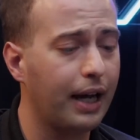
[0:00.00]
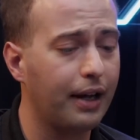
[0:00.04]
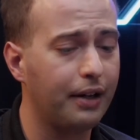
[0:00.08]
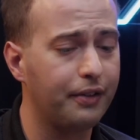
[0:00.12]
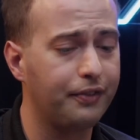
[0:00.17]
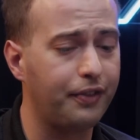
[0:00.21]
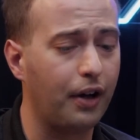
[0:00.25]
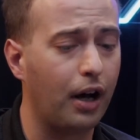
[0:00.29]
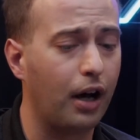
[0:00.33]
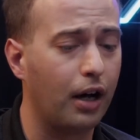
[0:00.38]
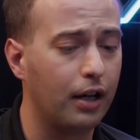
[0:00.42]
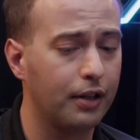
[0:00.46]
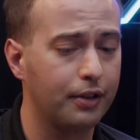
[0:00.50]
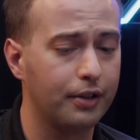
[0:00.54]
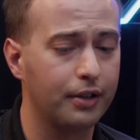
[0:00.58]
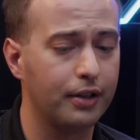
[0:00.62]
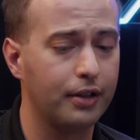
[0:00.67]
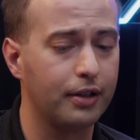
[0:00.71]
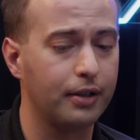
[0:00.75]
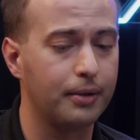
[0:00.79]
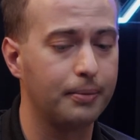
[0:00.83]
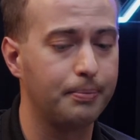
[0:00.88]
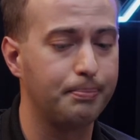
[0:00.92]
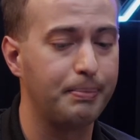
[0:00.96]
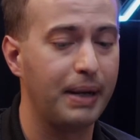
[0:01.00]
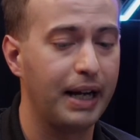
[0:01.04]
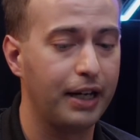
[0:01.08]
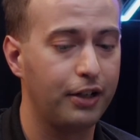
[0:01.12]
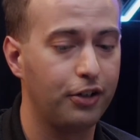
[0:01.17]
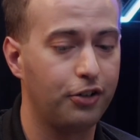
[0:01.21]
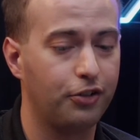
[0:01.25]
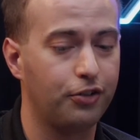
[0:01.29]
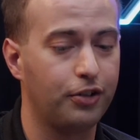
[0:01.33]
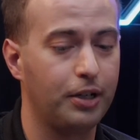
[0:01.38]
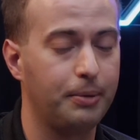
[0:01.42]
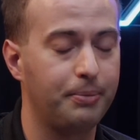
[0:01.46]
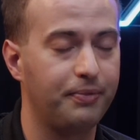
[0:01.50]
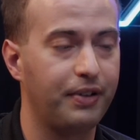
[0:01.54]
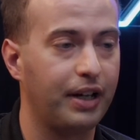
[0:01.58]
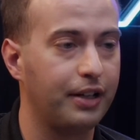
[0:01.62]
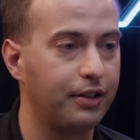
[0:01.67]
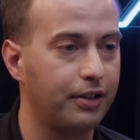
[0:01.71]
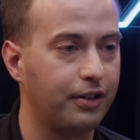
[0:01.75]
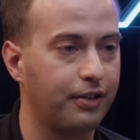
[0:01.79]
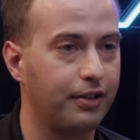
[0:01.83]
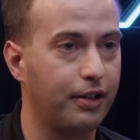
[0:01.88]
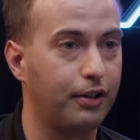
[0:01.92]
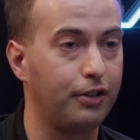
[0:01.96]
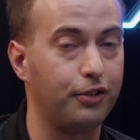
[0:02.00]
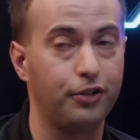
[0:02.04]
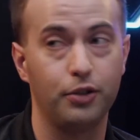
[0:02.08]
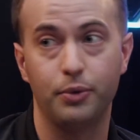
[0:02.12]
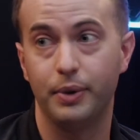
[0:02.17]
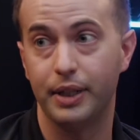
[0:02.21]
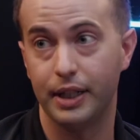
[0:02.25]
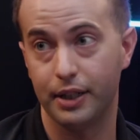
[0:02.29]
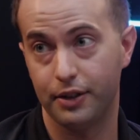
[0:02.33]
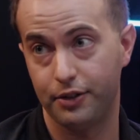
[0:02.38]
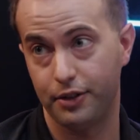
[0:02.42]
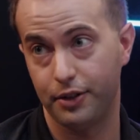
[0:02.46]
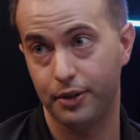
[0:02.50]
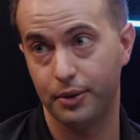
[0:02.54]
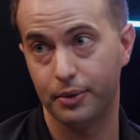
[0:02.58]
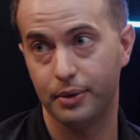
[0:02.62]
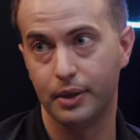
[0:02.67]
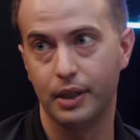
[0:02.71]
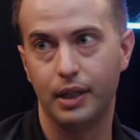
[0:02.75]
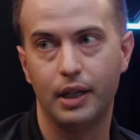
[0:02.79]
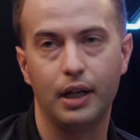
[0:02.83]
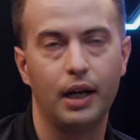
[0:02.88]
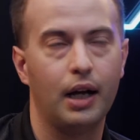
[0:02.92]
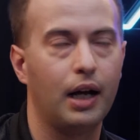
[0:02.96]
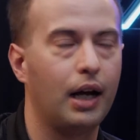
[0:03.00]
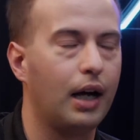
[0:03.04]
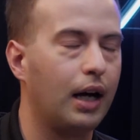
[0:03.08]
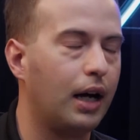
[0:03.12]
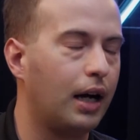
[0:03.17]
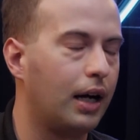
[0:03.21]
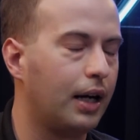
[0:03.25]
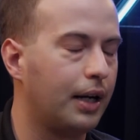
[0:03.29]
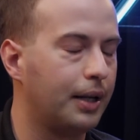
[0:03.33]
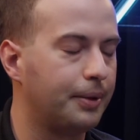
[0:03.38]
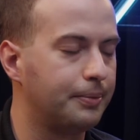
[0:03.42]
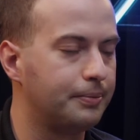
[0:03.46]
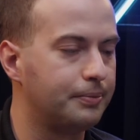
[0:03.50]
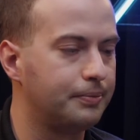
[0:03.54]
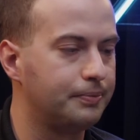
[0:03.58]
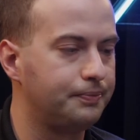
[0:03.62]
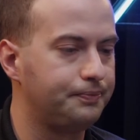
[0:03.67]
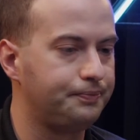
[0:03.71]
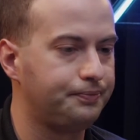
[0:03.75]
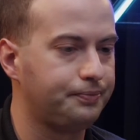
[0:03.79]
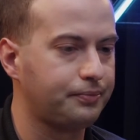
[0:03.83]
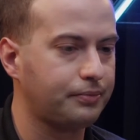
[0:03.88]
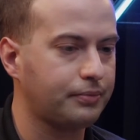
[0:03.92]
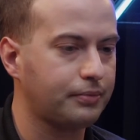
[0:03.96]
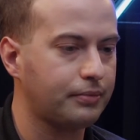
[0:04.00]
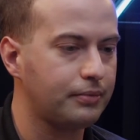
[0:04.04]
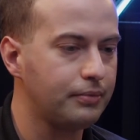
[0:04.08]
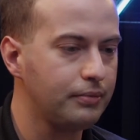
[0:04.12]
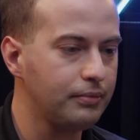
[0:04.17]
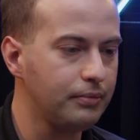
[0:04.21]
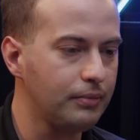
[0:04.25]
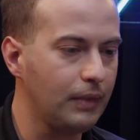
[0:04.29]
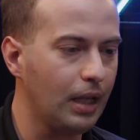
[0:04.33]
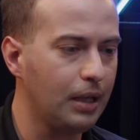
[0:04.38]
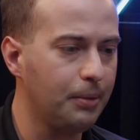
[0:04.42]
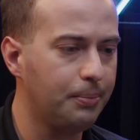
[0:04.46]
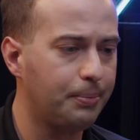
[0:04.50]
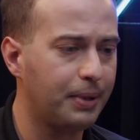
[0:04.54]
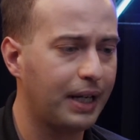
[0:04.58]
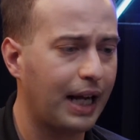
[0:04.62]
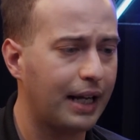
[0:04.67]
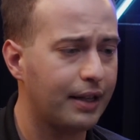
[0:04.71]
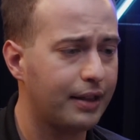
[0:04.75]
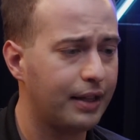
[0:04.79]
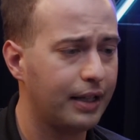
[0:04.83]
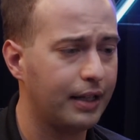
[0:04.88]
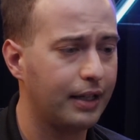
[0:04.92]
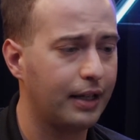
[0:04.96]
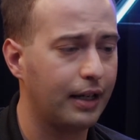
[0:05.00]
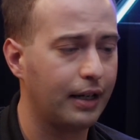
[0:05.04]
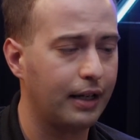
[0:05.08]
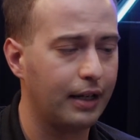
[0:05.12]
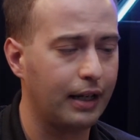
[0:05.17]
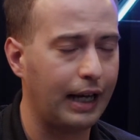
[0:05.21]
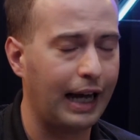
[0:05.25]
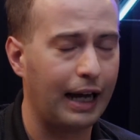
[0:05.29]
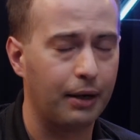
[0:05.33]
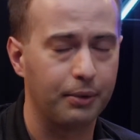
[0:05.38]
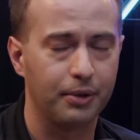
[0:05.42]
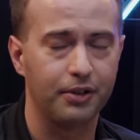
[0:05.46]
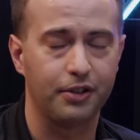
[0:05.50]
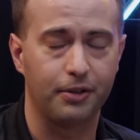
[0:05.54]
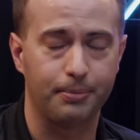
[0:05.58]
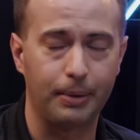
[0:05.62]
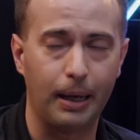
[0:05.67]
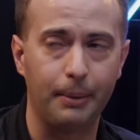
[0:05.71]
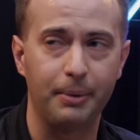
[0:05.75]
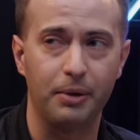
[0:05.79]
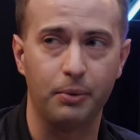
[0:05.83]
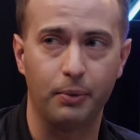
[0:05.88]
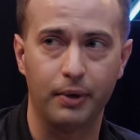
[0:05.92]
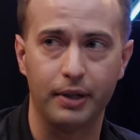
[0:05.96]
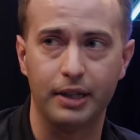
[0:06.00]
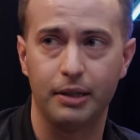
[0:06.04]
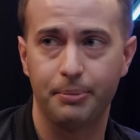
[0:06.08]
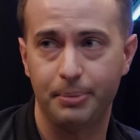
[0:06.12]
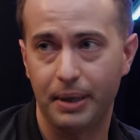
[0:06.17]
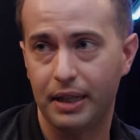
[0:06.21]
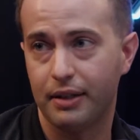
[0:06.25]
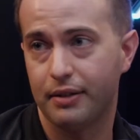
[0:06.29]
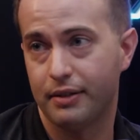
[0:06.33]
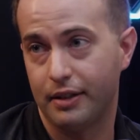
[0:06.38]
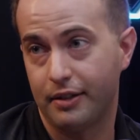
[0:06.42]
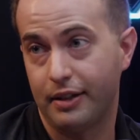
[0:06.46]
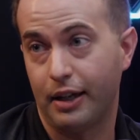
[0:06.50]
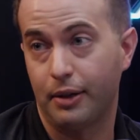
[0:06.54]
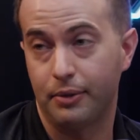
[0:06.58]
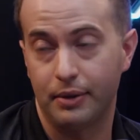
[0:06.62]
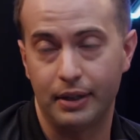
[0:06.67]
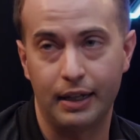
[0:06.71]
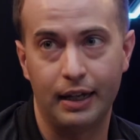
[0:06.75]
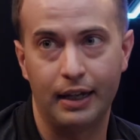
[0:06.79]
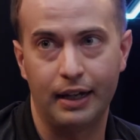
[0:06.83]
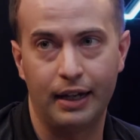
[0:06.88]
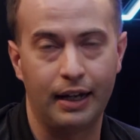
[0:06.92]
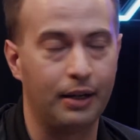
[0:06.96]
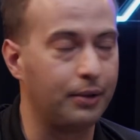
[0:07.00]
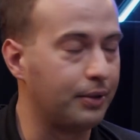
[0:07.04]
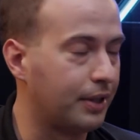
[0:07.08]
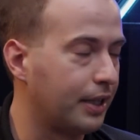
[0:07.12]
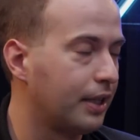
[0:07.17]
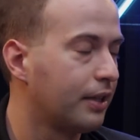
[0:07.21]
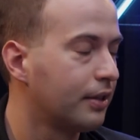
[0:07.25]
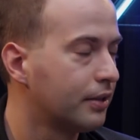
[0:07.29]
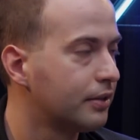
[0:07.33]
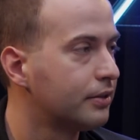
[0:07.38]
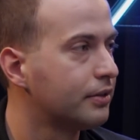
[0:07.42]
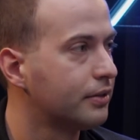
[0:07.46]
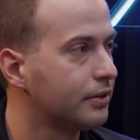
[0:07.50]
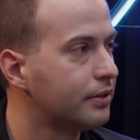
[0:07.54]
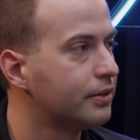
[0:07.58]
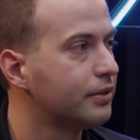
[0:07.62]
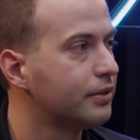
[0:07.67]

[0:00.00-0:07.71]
have other mainstream vendors that are doing it too. But I think ours is probably one of the best that's out there.